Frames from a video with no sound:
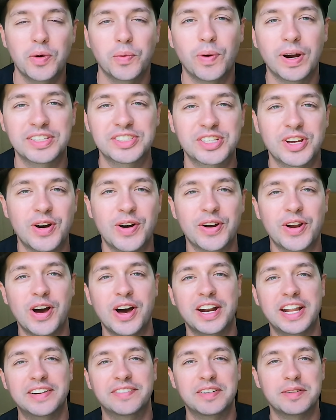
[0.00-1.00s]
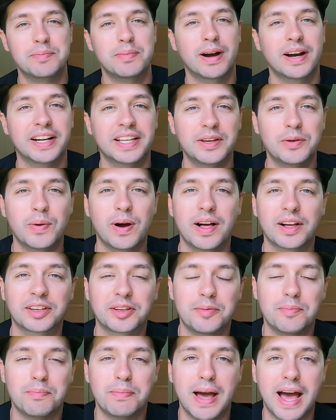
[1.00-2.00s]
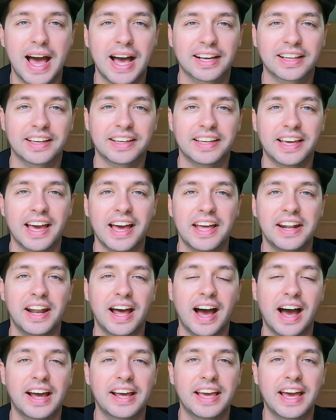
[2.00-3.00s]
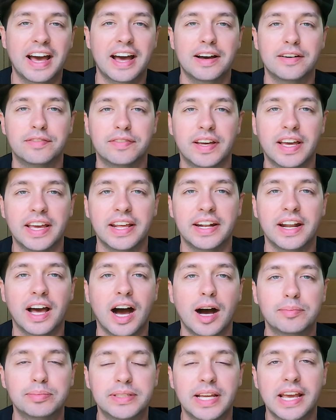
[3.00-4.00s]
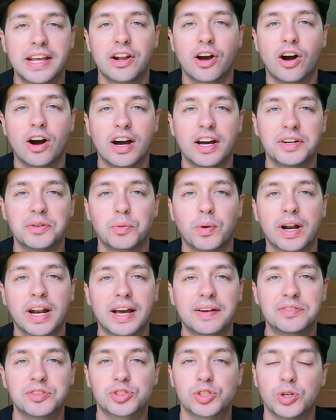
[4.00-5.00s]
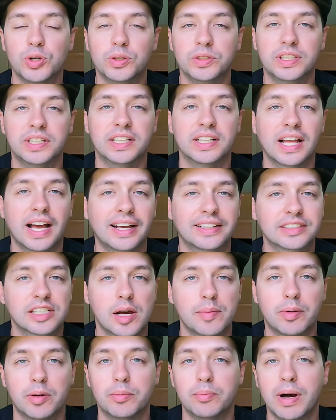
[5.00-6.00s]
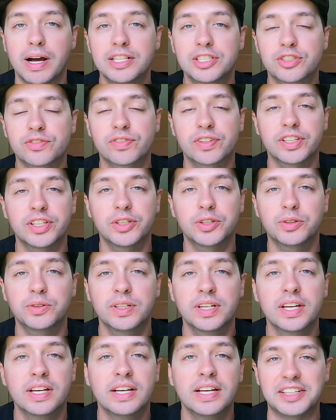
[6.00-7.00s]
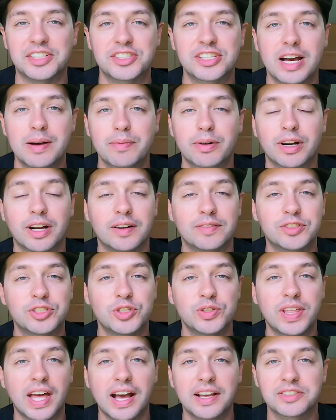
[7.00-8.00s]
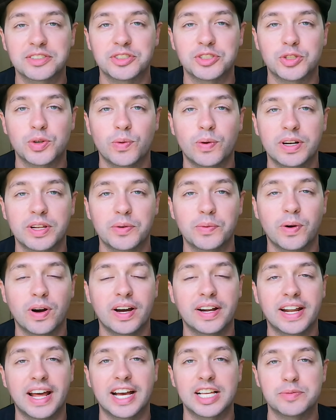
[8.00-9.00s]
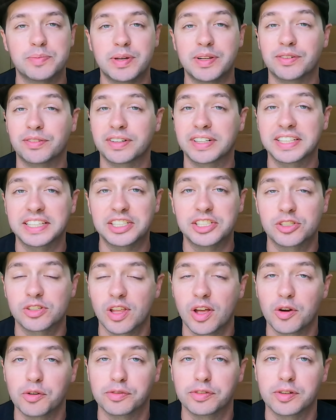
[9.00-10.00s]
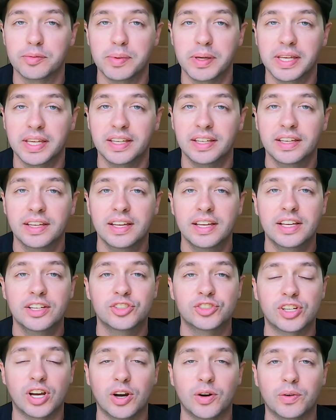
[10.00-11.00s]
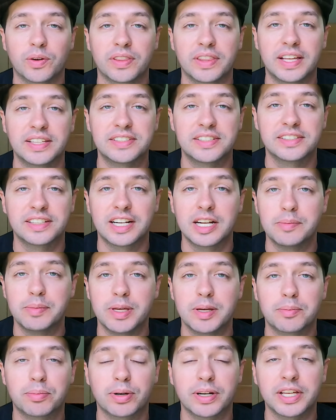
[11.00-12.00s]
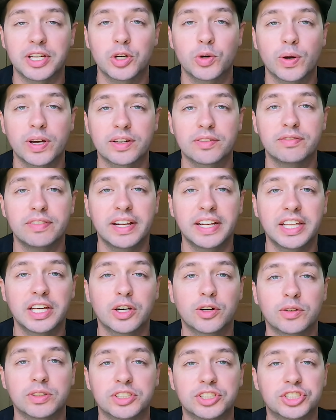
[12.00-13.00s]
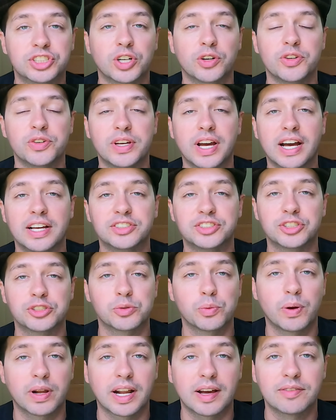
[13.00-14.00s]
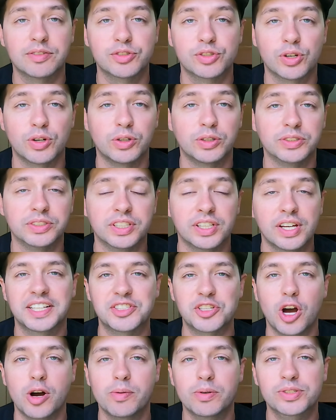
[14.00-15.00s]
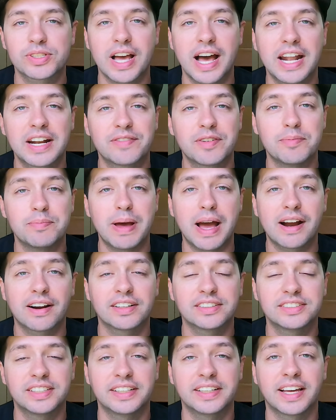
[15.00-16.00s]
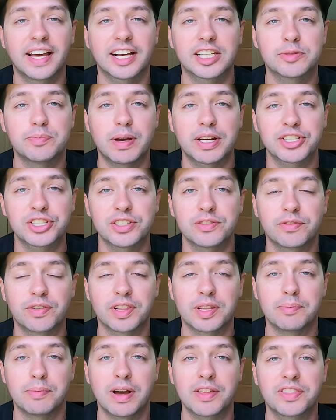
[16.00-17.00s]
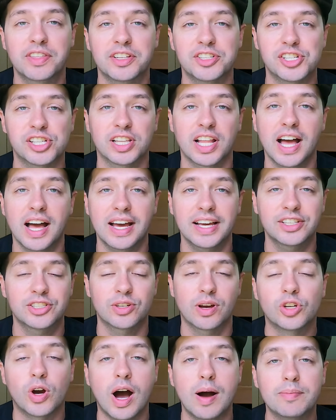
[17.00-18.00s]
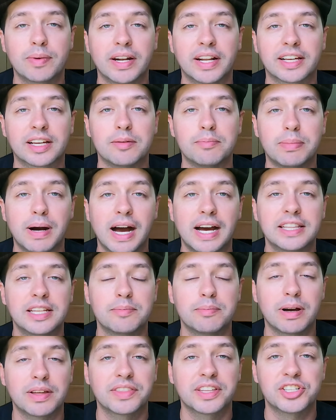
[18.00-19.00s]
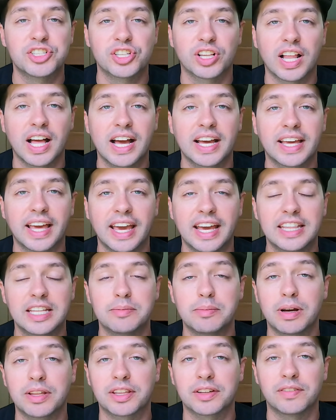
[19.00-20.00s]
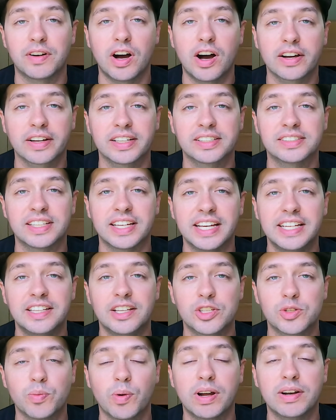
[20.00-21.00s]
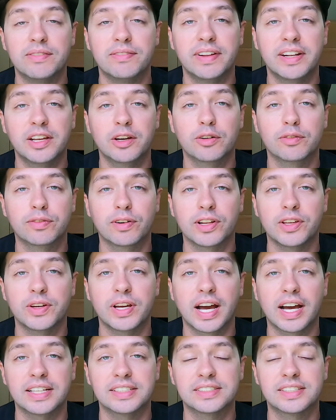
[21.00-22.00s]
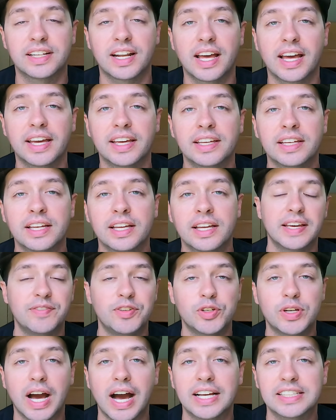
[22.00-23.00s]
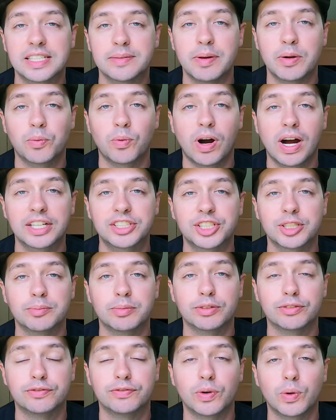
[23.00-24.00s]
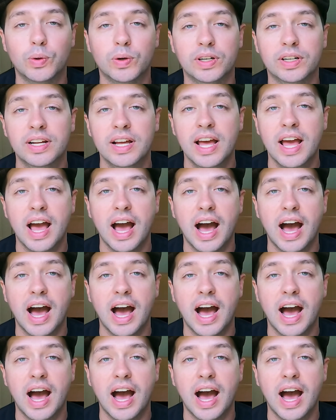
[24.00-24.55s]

What's going on, everybody? Welcome back again. I have an update on what I've sold in the last couple of months for you. The summer of 2021 has been really slow for me, so this is going to be a pretty quick video to show you guys just what I've sold. It's almost kind of embarrassing, especially for the month of July, so I'm going to combine the month of July and the month of August in this one video for you guys today. If you guys have been watching before,